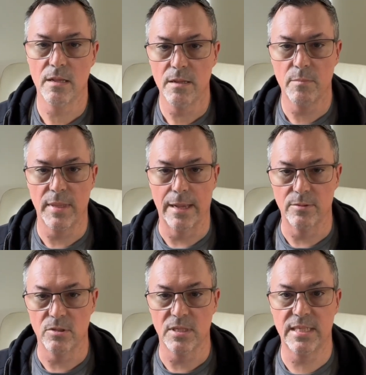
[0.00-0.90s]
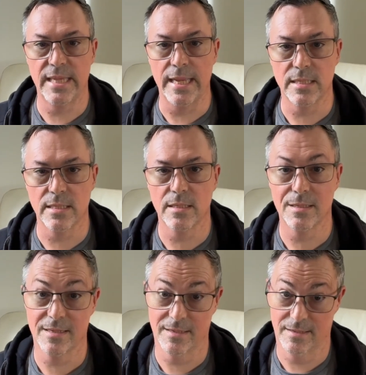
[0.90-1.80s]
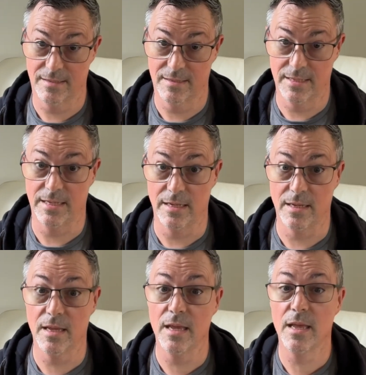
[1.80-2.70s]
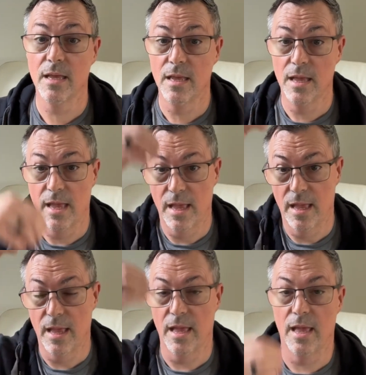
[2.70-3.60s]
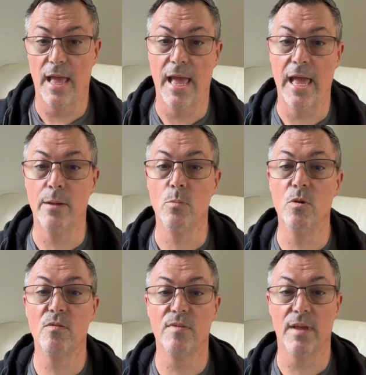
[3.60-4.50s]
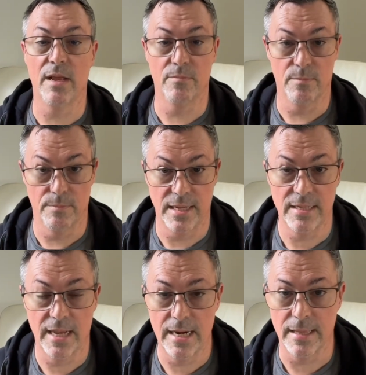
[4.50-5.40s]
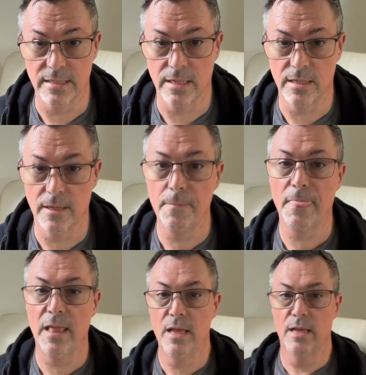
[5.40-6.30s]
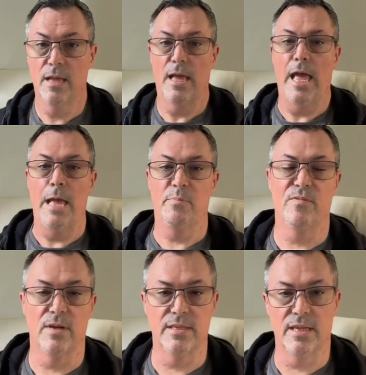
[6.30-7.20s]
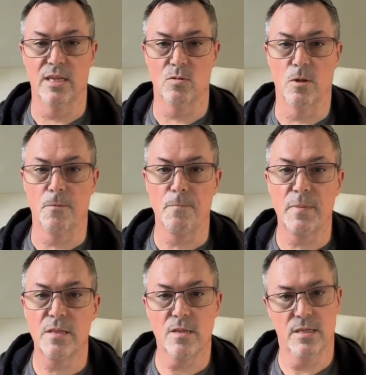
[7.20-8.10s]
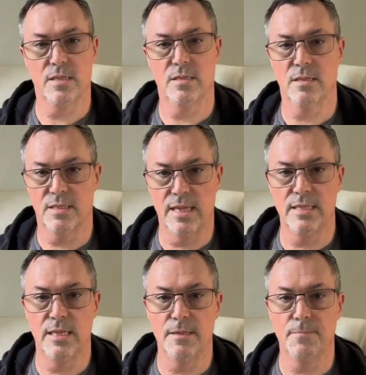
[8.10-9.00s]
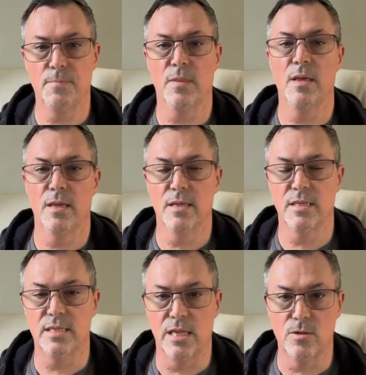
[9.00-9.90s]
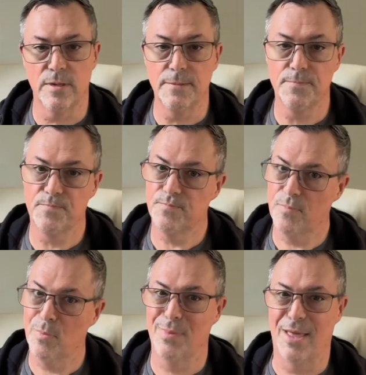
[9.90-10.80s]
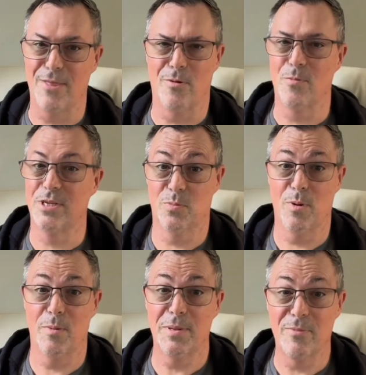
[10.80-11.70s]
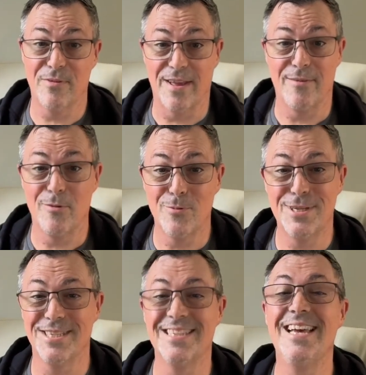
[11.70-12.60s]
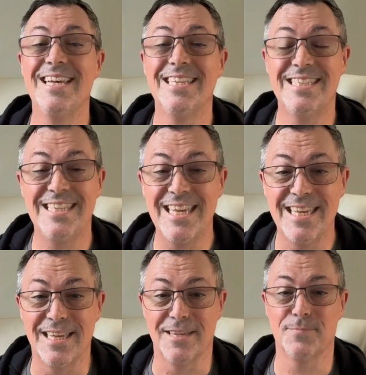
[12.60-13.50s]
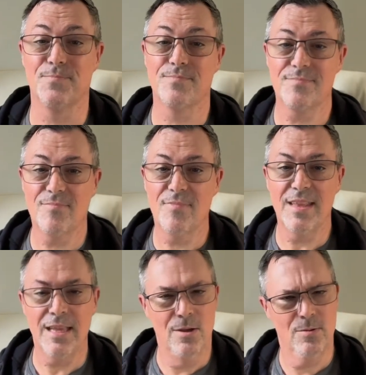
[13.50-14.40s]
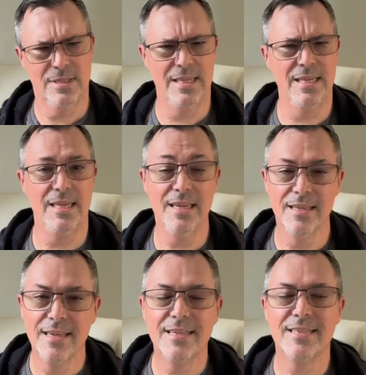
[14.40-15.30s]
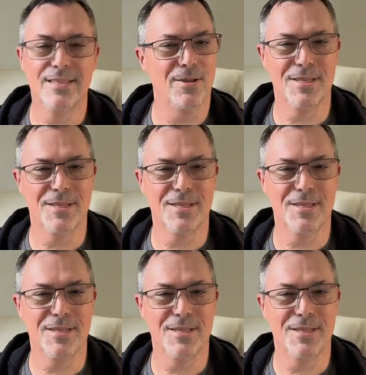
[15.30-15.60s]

being able to sense the center and move and maintain that center, amplifies that as well. So this sensing, centering, another one which is probably my favorite, which is sinking. Sinking? It's not the